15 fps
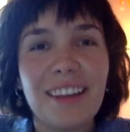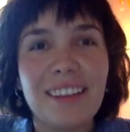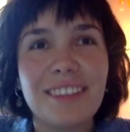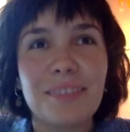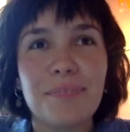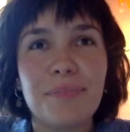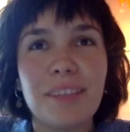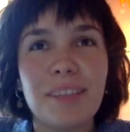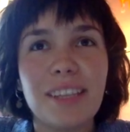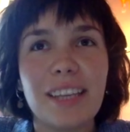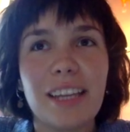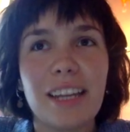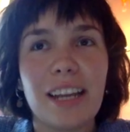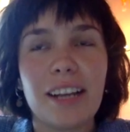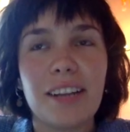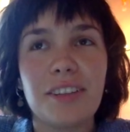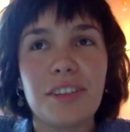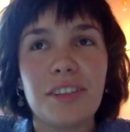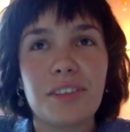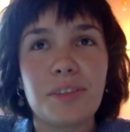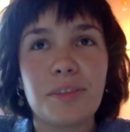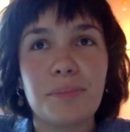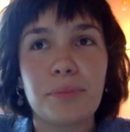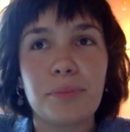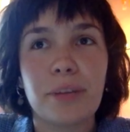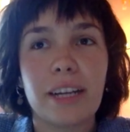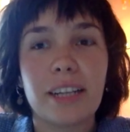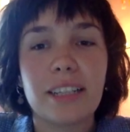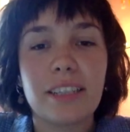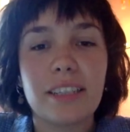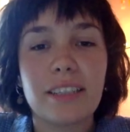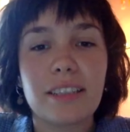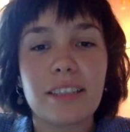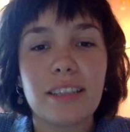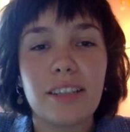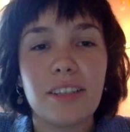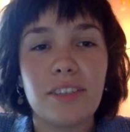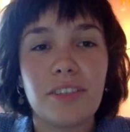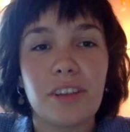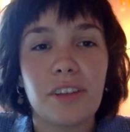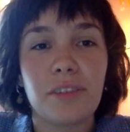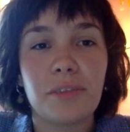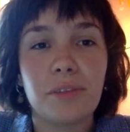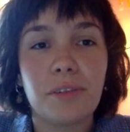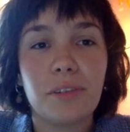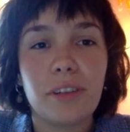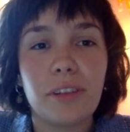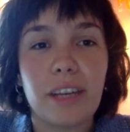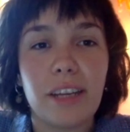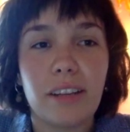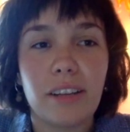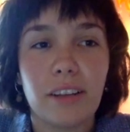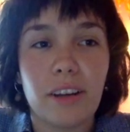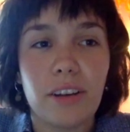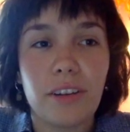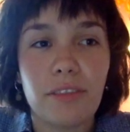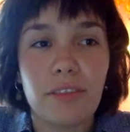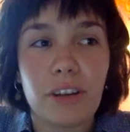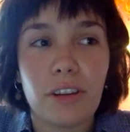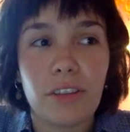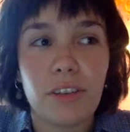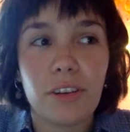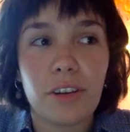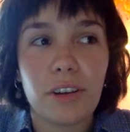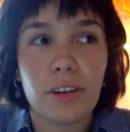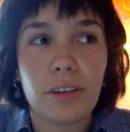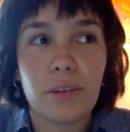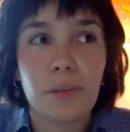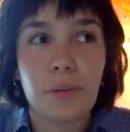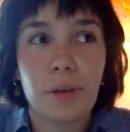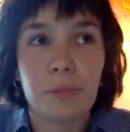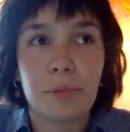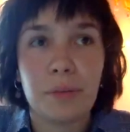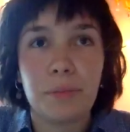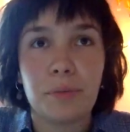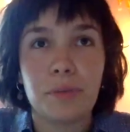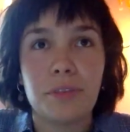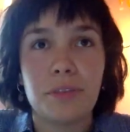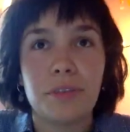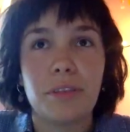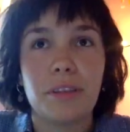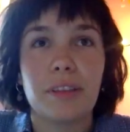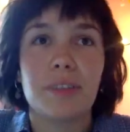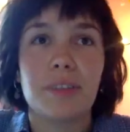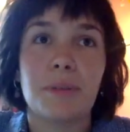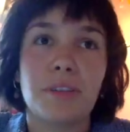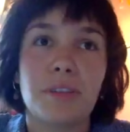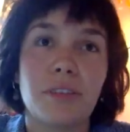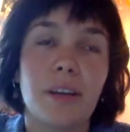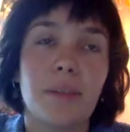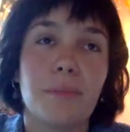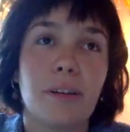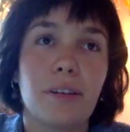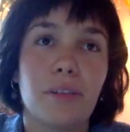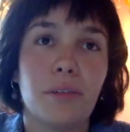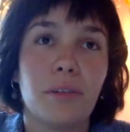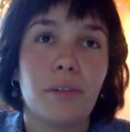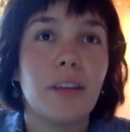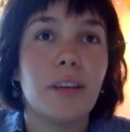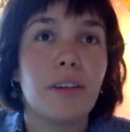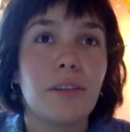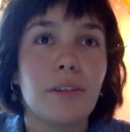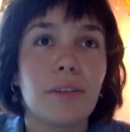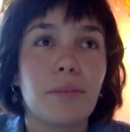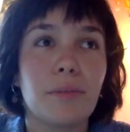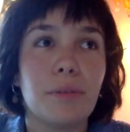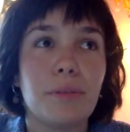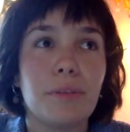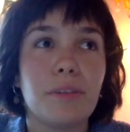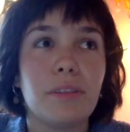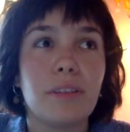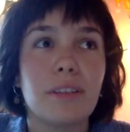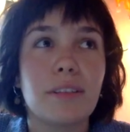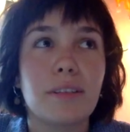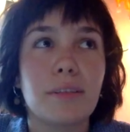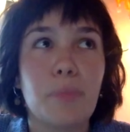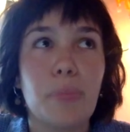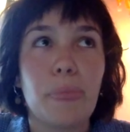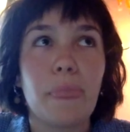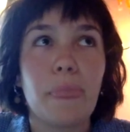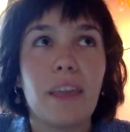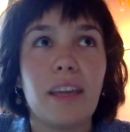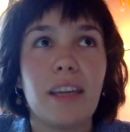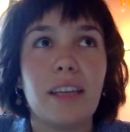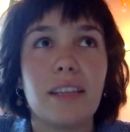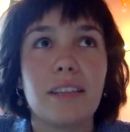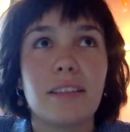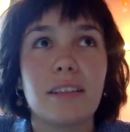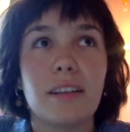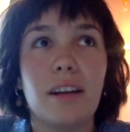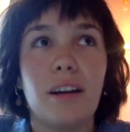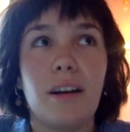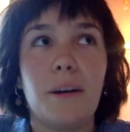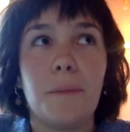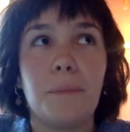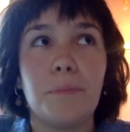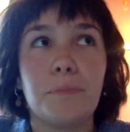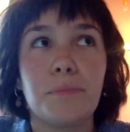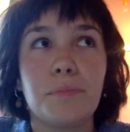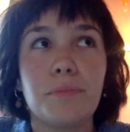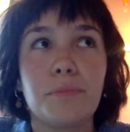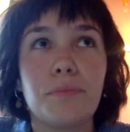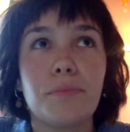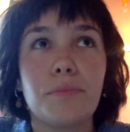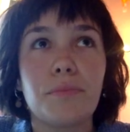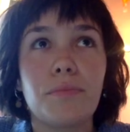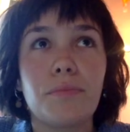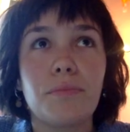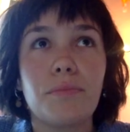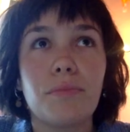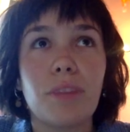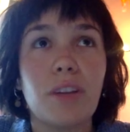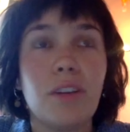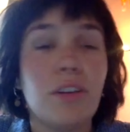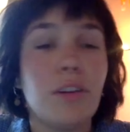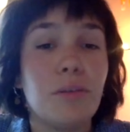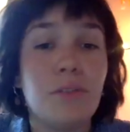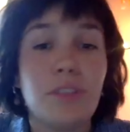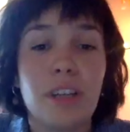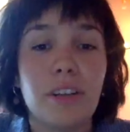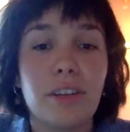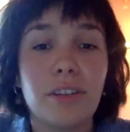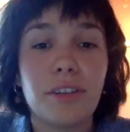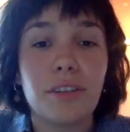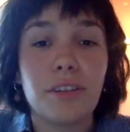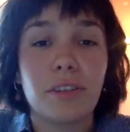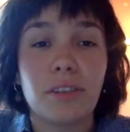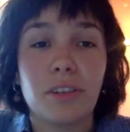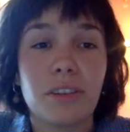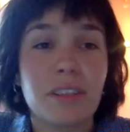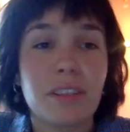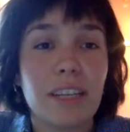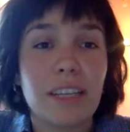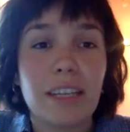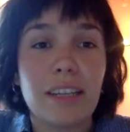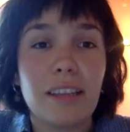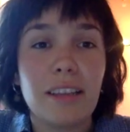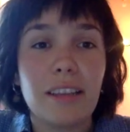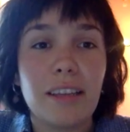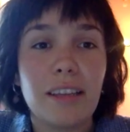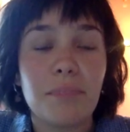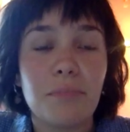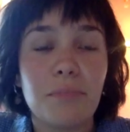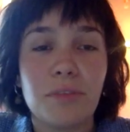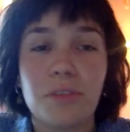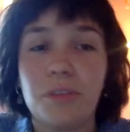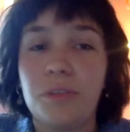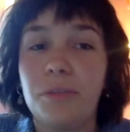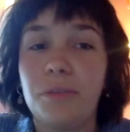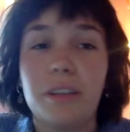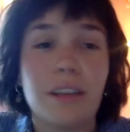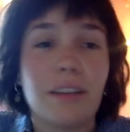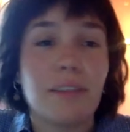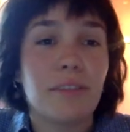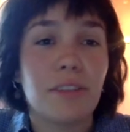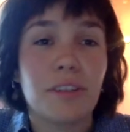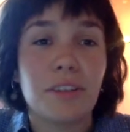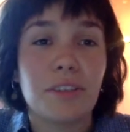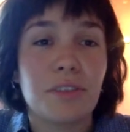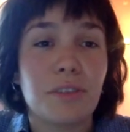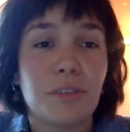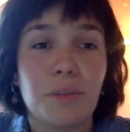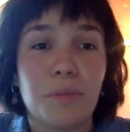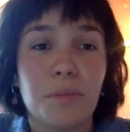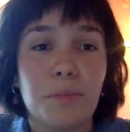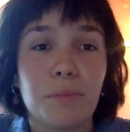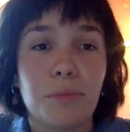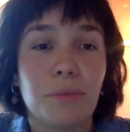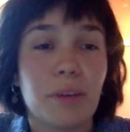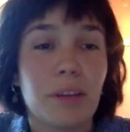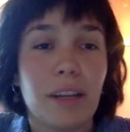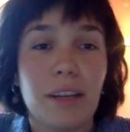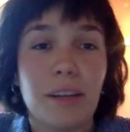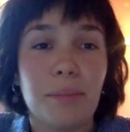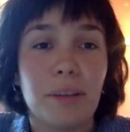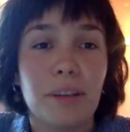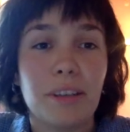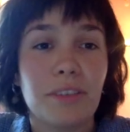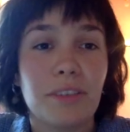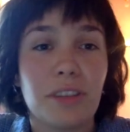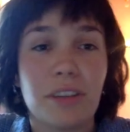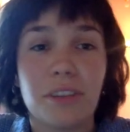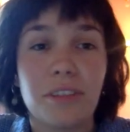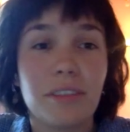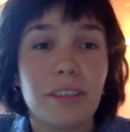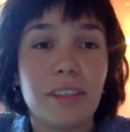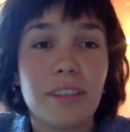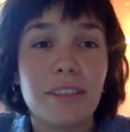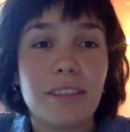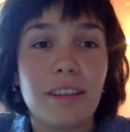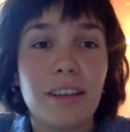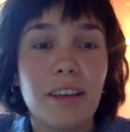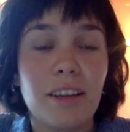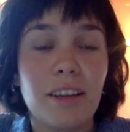Something that I just practice in general, and a lot of other queer people do, like especially at Mount Holyoke, we would do this, is no gender looks like anything, so you can never assume what anybody's gender is.